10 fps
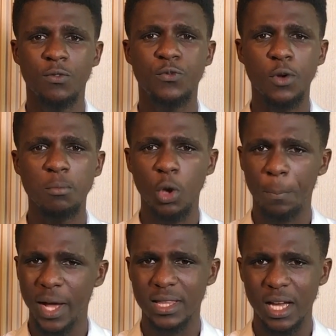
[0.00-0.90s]
From your
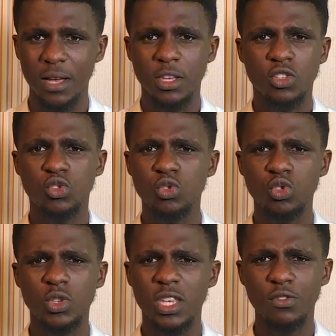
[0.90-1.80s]
partner,
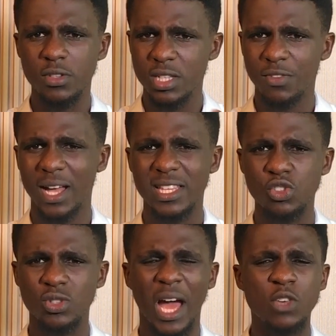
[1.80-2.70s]
you give yourself
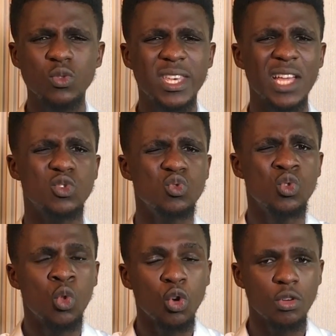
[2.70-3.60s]
attention and you get to
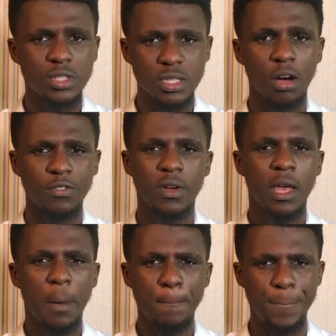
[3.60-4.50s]
know yourself
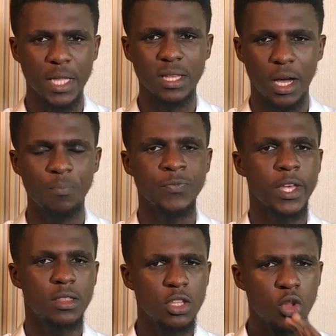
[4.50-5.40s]
better.
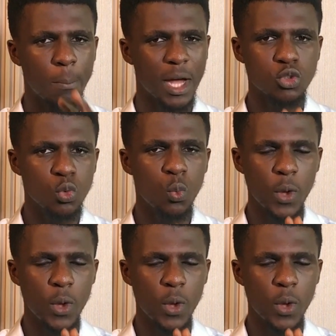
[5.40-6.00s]
The number 2